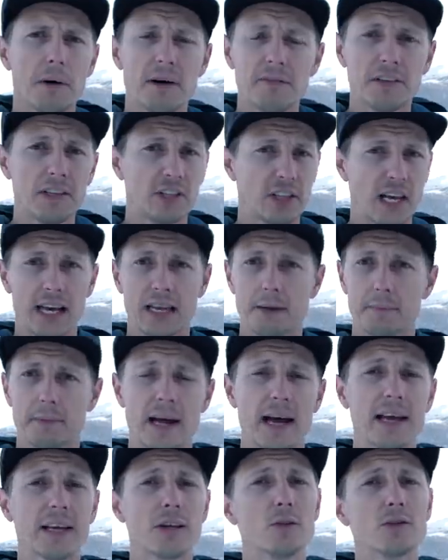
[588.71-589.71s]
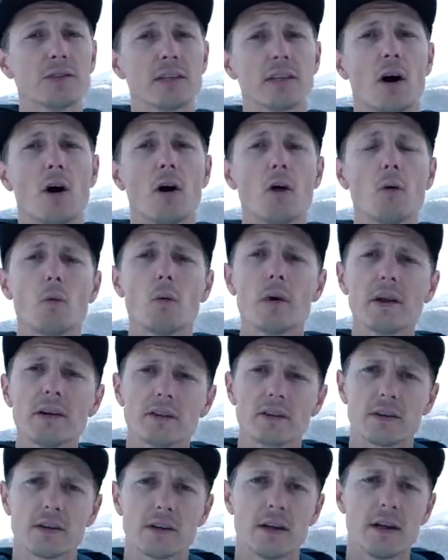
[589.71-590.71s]
puffy jacket, but I use it all
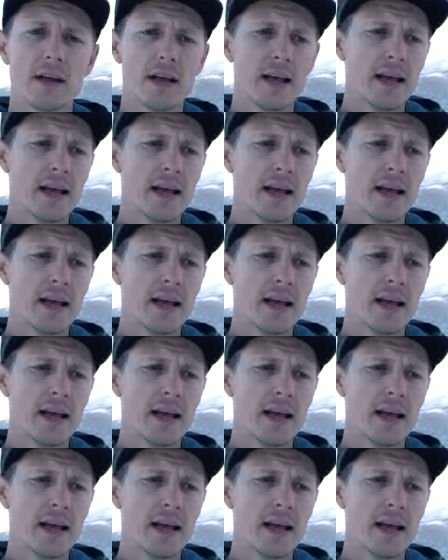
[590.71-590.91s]
winter.